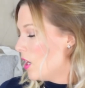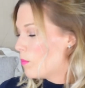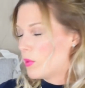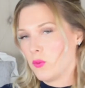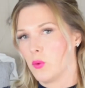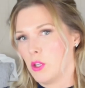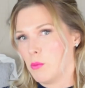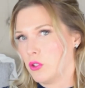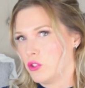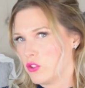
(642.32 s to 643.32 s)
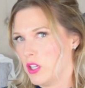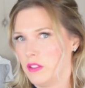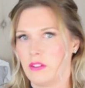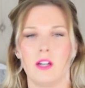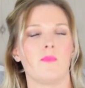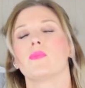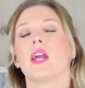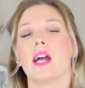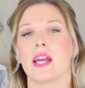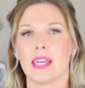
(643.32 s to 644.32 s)
before your moisturiser.
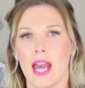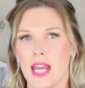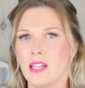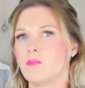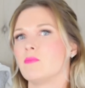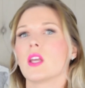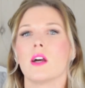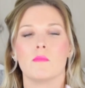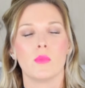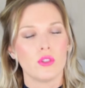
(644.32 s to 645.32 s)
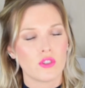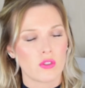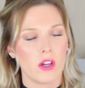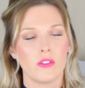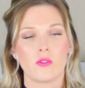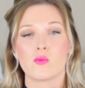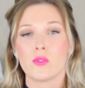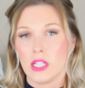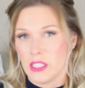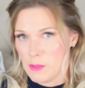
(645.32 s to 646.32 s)
Again, moisturisers
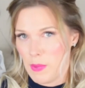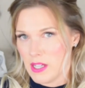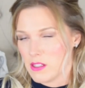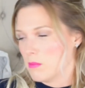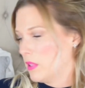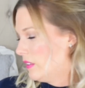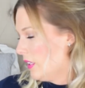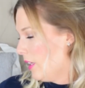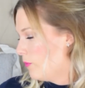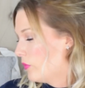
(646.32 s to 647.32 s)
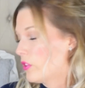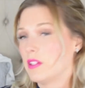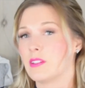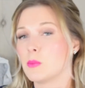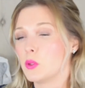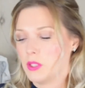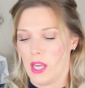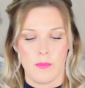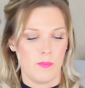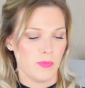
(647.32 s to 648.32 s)
really depend on my skin. So this
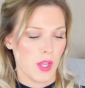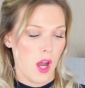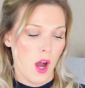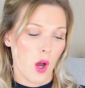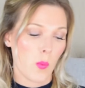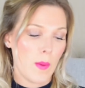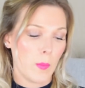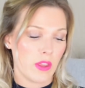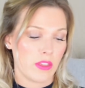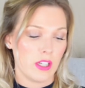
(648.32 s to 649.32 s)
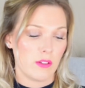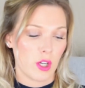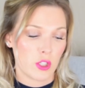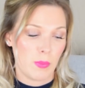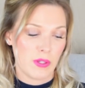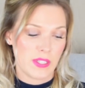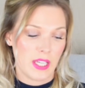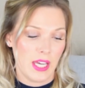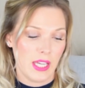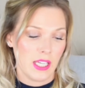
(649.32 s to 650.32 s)
morning I went with the La
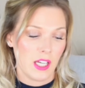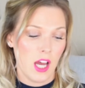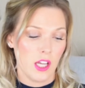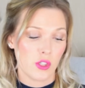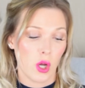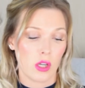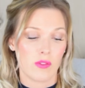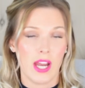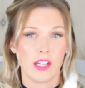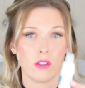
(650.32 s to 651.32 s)
Roche-Posay Toleriane